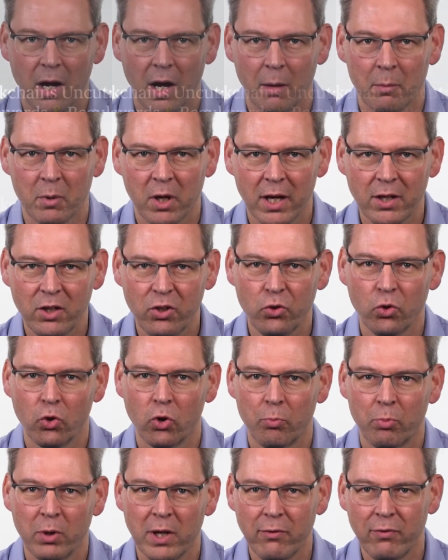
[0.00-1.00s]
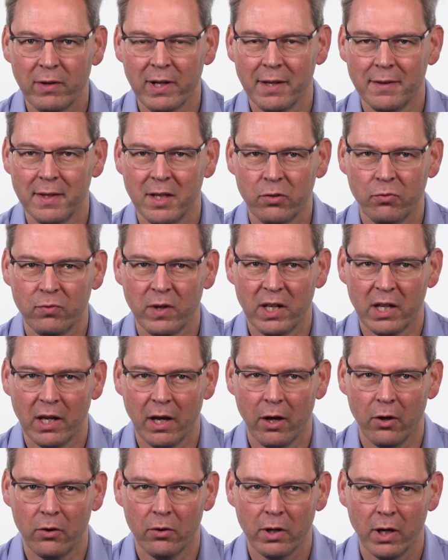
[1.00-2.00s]
going to talk briefly in this
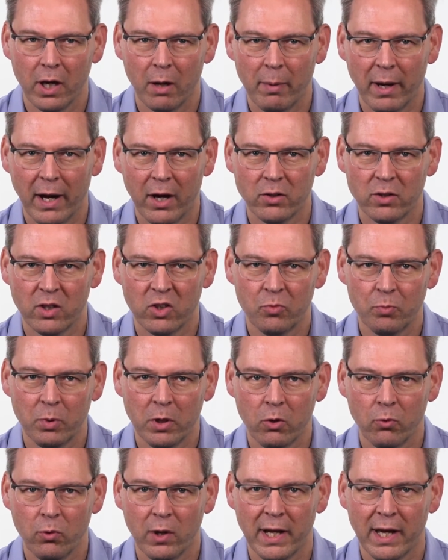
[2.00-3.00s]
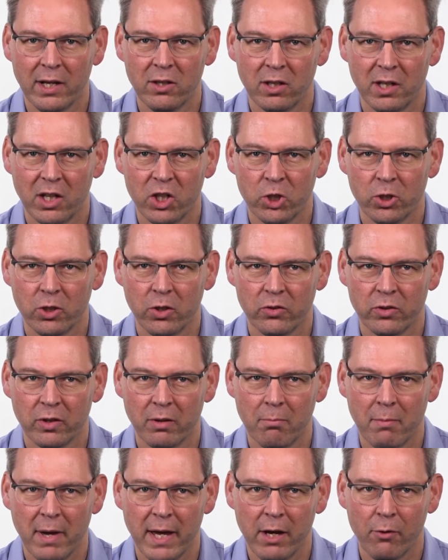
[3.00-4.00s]
video about dispute-related issues
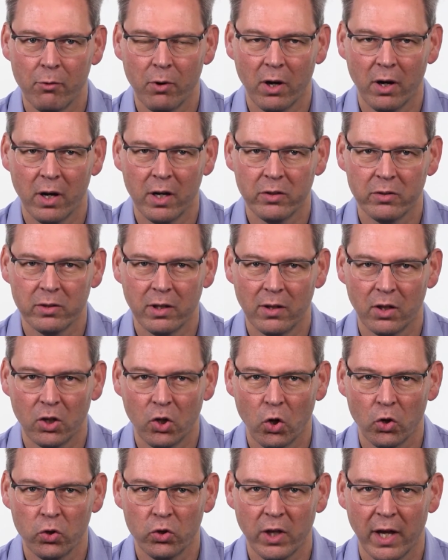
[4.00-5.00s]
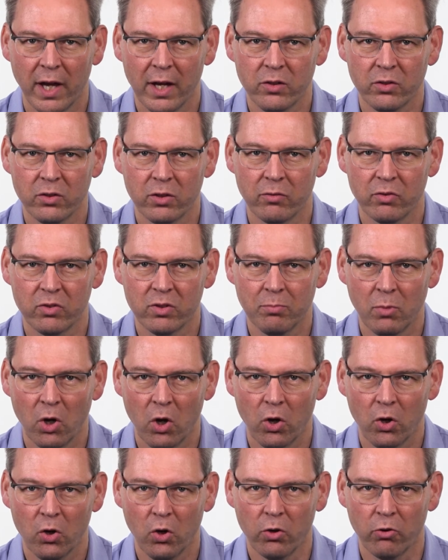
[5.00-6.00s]
that may arise in the context of
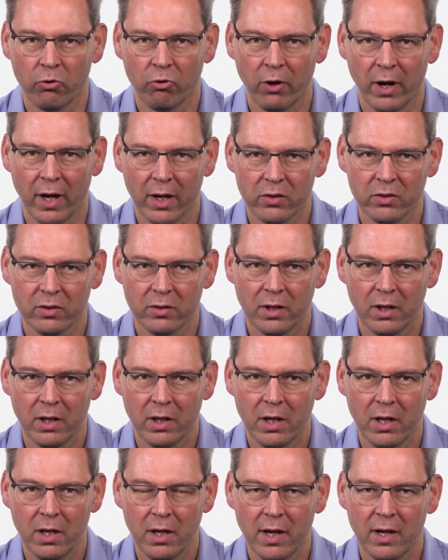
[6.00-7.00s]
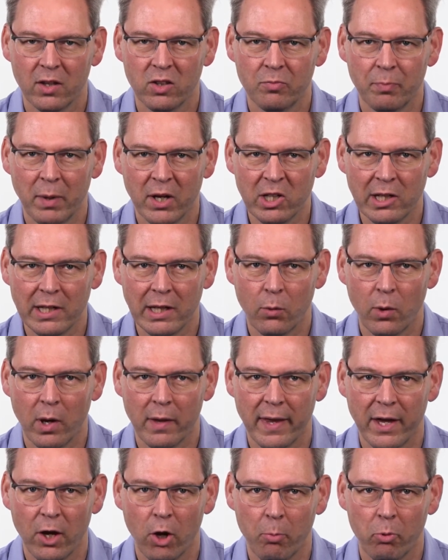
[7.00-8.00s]
smart contracts, especially where
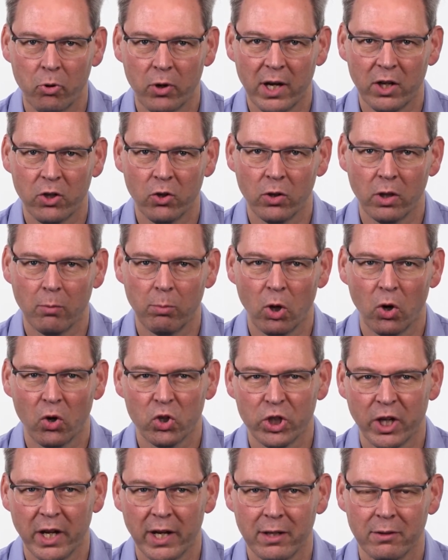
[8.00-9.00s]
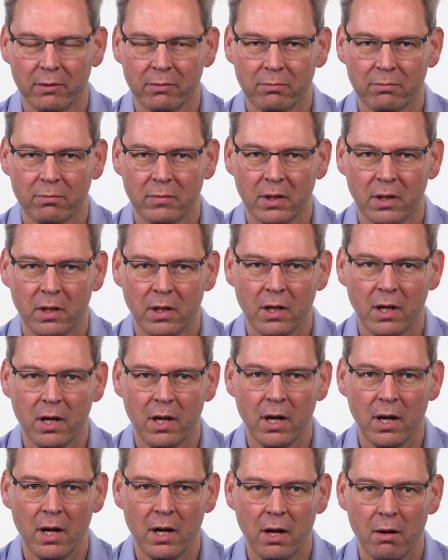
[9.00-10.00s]
they operate on the blockchain.
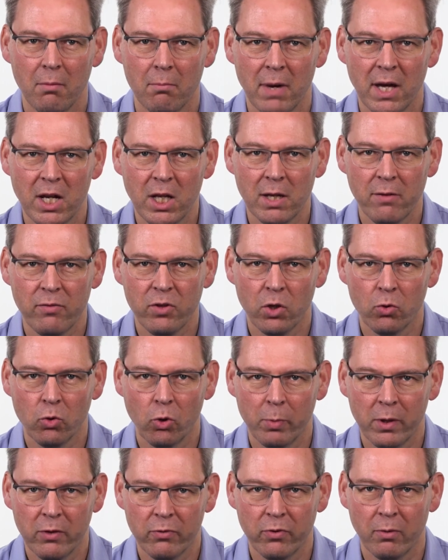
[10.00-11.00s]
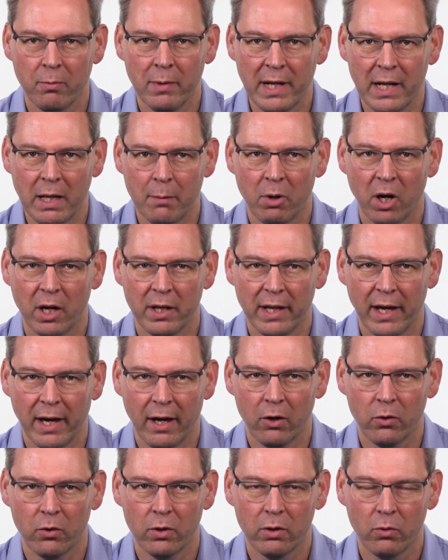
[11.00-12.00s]
Many of you will be familiar by
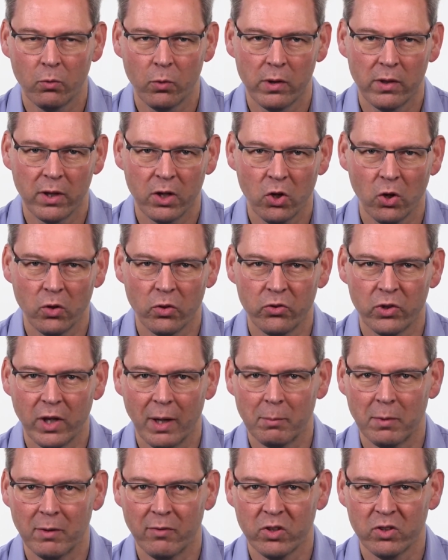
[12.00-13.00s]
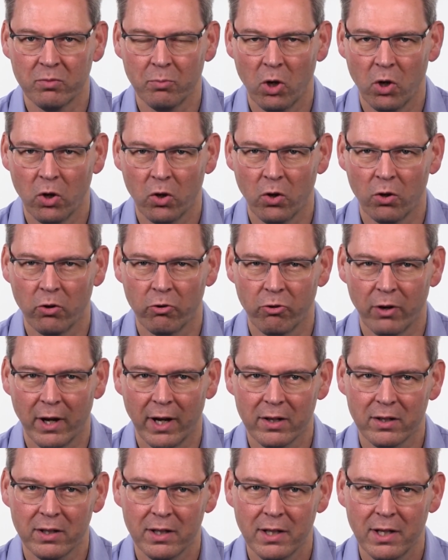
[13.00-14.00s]
now with the concept of a smart
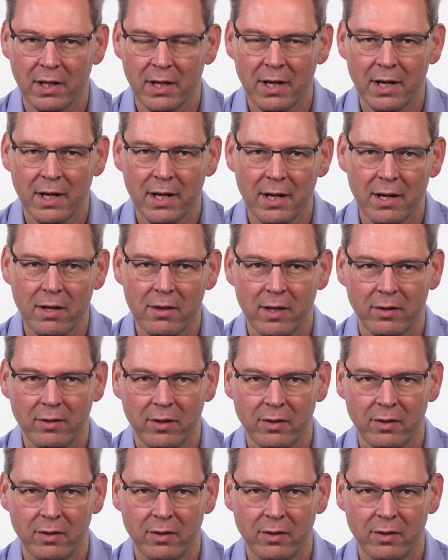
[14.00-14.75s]
contract. This